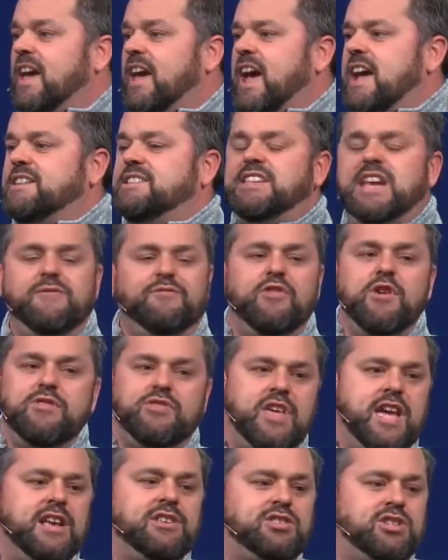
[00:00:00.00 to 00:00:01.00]
And
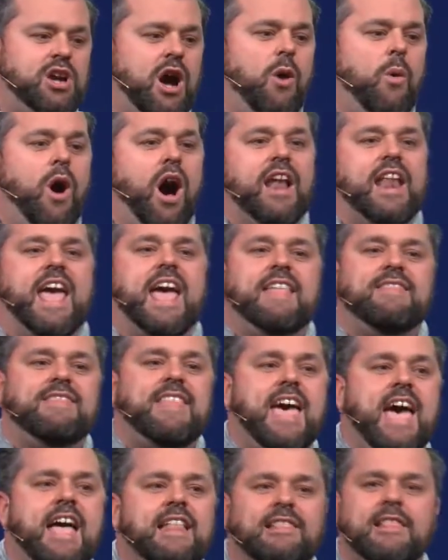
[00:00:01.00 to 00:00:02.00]
different things go on. And
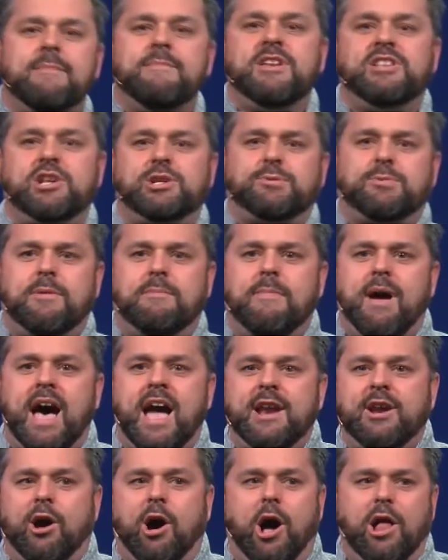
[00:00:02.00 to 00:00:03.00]
then let me just
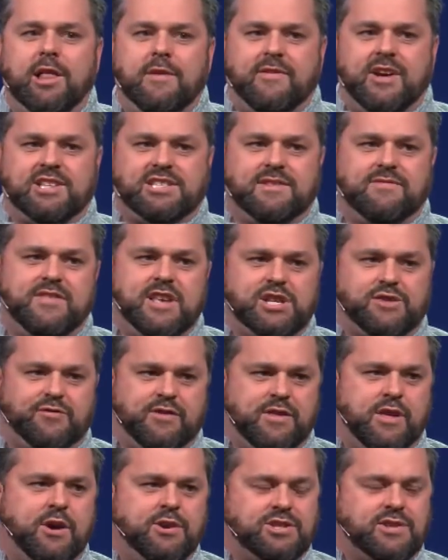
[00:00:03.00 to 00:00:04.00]
remind all of us of this
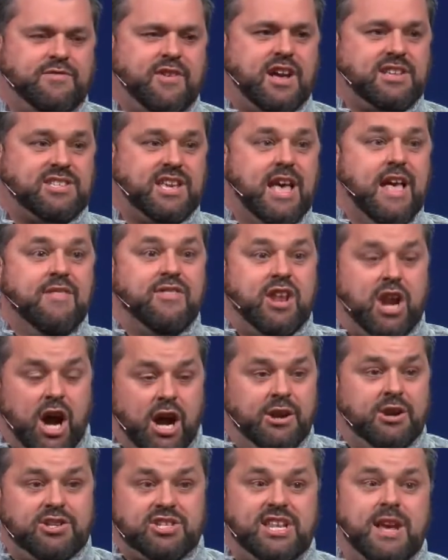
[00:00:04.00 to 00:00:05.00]
for those of us that
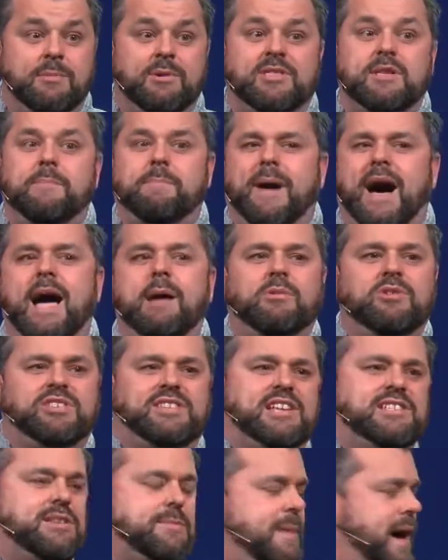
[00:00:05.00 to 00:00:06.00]
understand what the Bible
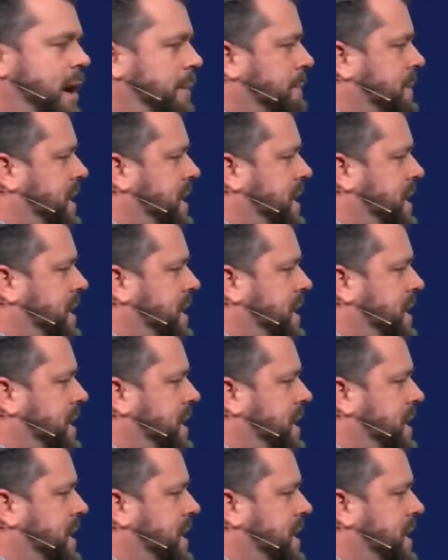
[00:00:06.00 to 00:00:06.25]
says about